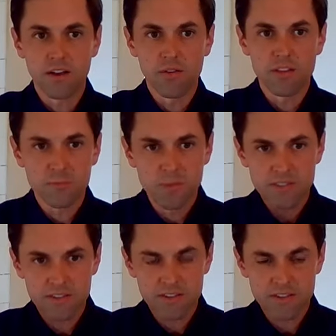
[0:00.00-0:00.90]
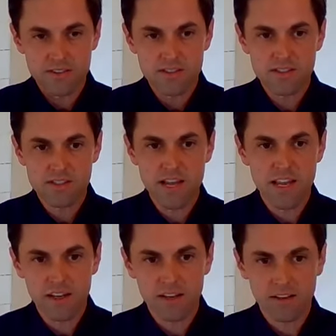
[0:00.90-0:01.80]
these businesses
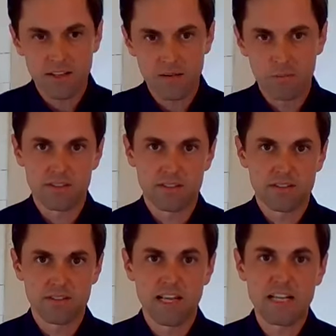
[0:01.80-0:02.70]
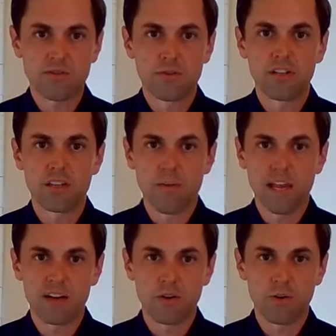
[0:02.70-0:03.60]
stay in business. And that's really the
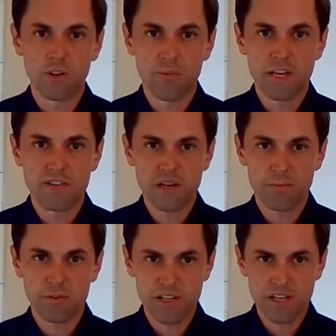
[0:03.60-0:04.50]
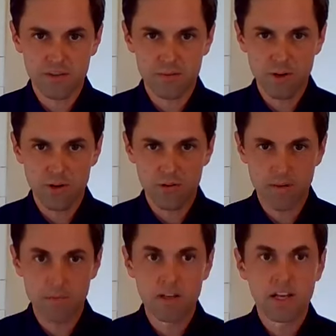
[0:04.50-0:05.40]
main goal of the Paycheck Protection
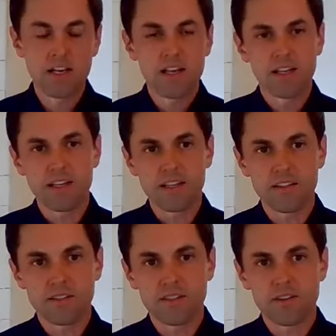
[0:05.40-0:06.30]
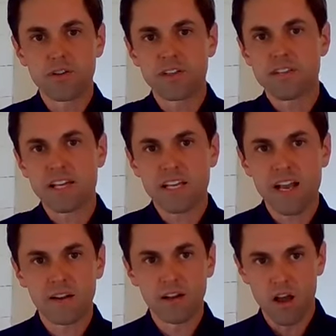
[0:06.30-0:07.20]
Program. Is you can take
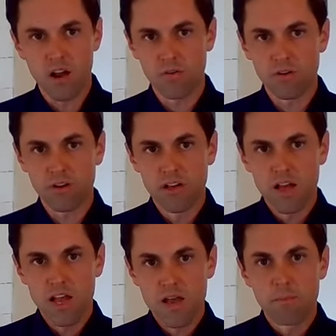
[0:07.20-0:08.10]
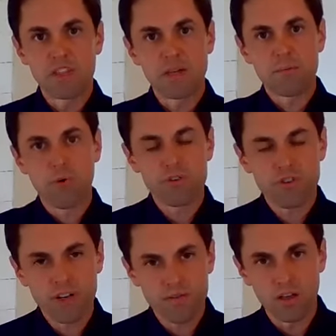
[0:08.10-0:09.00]
out a loan, but the
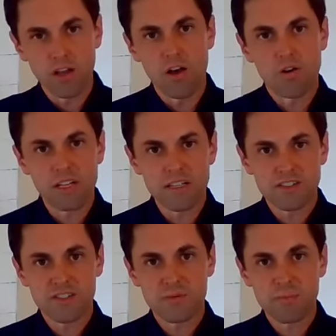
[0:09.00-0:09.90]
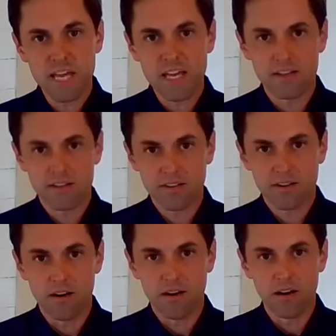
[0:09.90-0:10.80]
portion of the loan that's spent
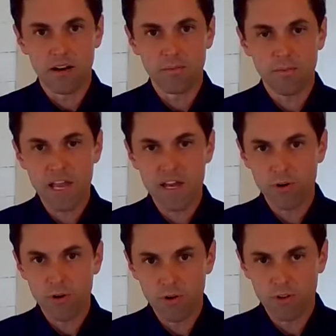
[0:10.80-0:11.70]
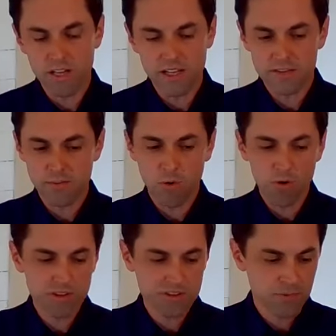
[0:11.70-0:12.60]
on payroll, and it's
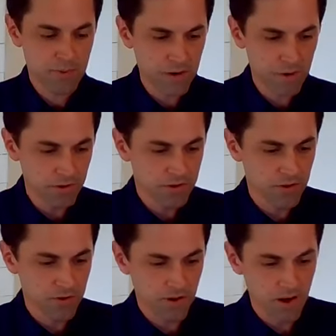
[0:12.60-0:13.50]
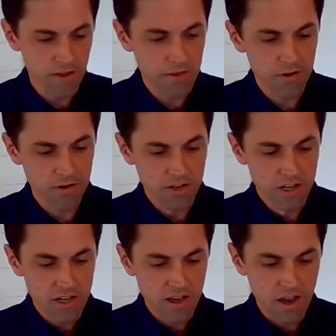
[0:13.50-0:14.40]
more than just payroll too, there are
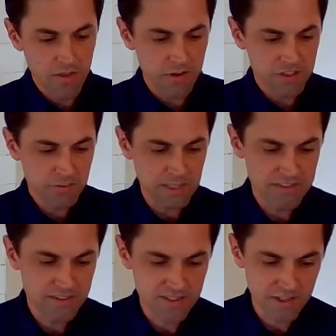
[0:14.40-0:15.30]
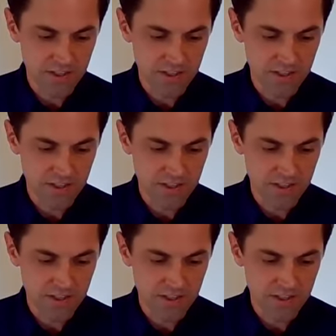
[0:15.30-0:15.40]
other expenses that you